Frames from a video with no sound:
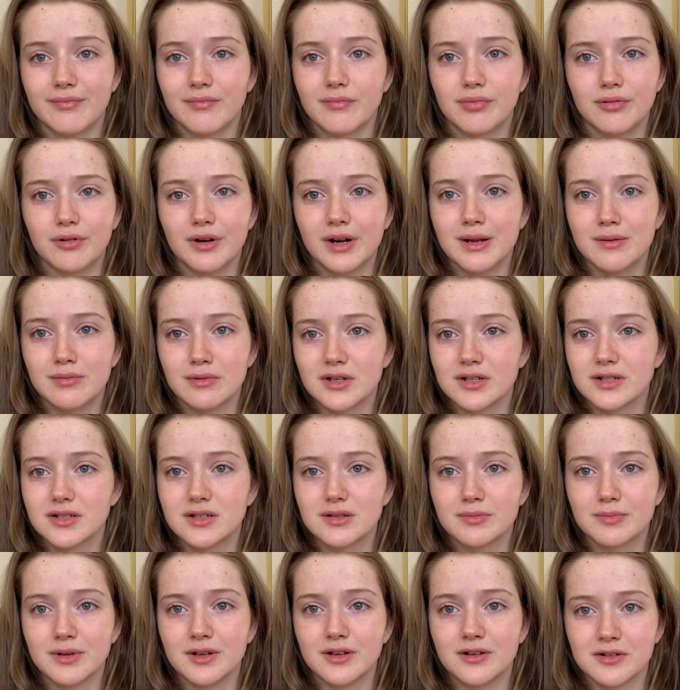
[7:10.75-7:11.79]
pretty much
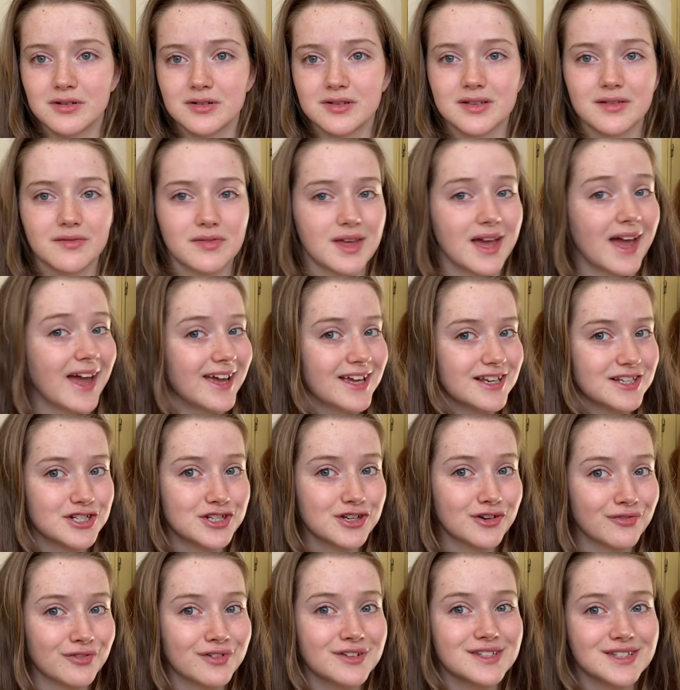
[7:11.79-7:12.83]
because of the age
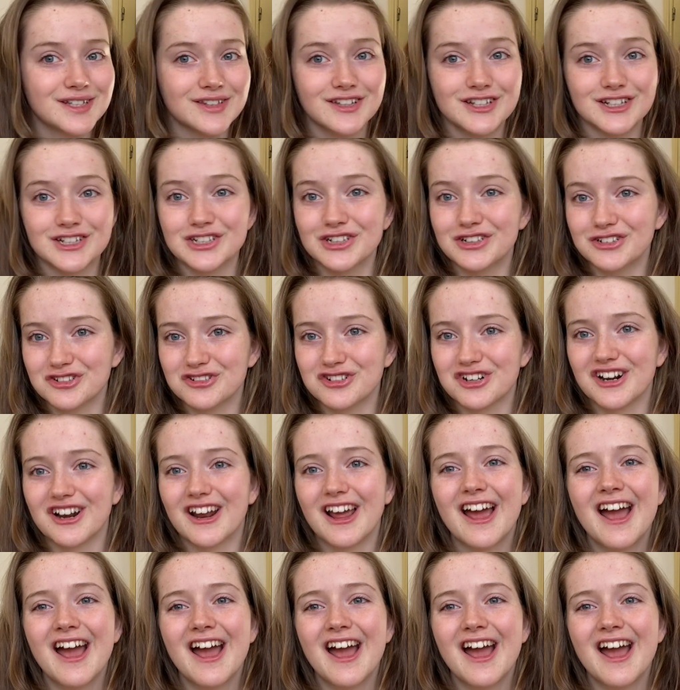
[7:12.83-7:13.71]
difference in the children.